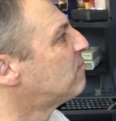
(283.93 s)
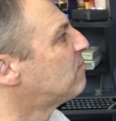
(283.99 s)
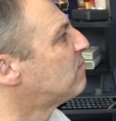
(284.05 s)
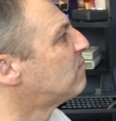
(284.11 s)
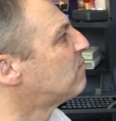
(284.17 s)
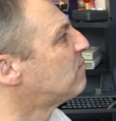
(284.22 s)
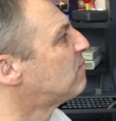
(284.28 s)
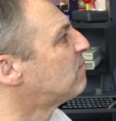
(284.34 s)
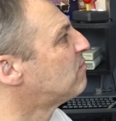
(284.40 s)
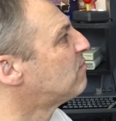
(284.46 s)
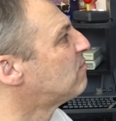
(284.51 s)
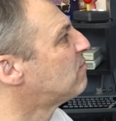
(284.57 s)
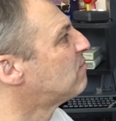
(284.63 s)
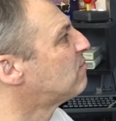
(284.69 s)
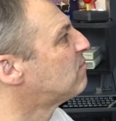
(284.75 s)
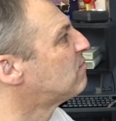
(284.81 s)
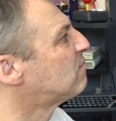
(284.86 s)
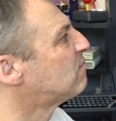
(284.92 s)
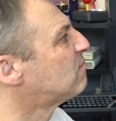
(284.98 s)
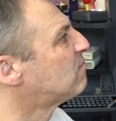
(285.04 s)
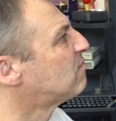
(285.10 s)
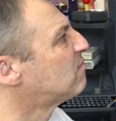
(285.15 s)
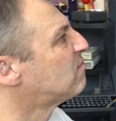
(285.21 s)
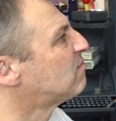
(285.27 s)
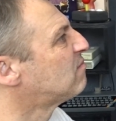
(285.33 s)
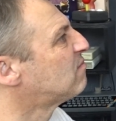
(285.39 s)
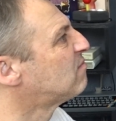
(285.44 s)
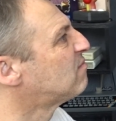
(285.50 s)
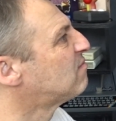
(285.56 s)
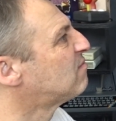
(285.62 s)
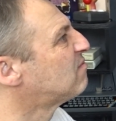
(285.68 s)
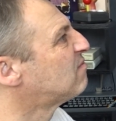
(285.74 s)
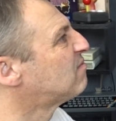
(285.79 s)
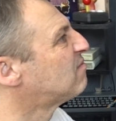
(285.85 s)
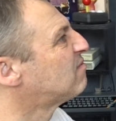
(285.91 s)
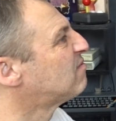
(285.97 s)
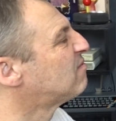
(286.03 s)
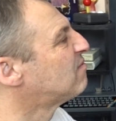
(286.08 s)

Nothing is said.